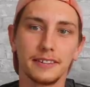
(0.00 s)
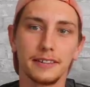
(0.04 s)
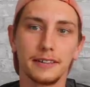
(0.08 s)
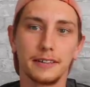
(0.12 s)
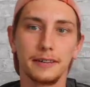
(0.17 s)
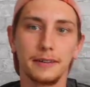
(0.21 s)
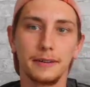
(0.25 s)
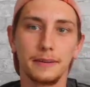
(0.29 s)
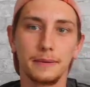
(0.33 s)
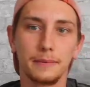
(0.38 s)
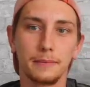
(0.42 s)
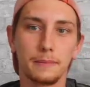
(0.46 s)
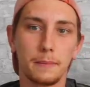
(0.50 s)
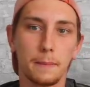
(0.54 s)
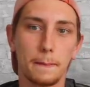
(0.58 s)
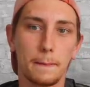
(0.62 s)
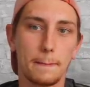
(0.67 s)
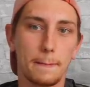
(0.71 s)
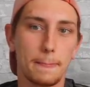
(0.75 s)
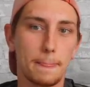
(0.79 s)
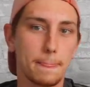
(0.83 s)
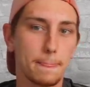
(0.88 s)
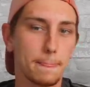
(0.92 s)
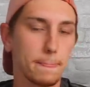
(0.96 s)

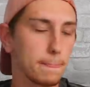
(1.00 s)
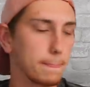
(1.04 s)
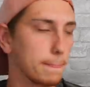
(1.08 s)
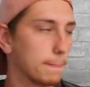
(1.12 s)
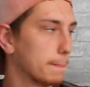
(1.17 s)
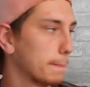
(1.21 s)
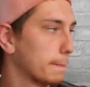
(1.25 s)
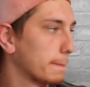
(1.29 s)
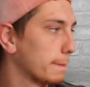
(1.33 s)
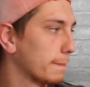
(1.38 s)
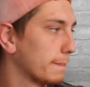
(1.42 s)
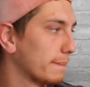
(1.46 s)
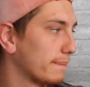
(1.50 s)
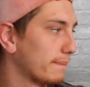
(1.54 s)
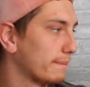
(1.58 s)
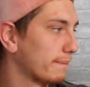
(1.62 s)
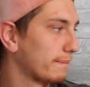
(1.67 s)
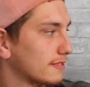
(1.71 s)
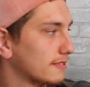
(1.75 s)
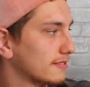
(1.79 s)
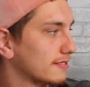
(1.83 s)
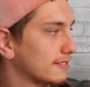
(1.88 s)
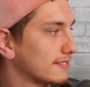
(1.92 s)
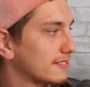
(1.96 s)

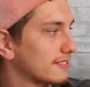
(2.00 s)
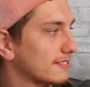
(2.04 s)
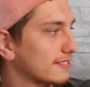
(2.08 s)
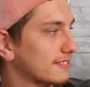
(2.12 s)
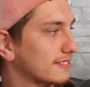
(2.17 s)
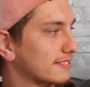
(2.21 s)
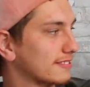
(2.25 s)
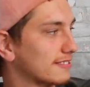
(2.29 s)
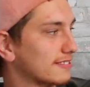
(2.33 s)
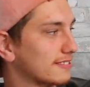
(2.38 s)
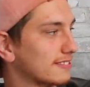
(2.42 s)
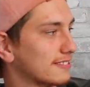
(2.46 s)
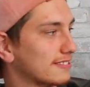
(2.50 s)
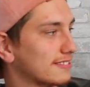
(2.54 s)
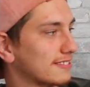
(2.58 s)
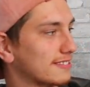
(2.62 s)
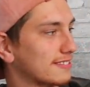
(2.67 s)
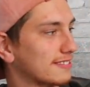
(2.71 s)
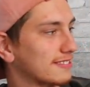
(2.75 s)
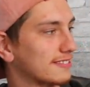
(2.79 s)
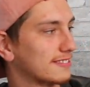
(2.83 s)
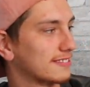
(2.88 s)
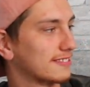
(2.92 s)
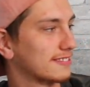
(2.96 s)

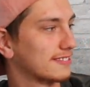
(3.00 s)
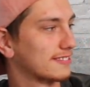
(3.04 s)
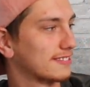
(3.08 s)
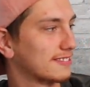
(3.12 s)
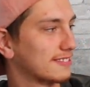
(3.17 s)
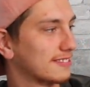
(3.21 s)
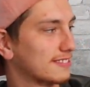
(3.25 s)
(silent)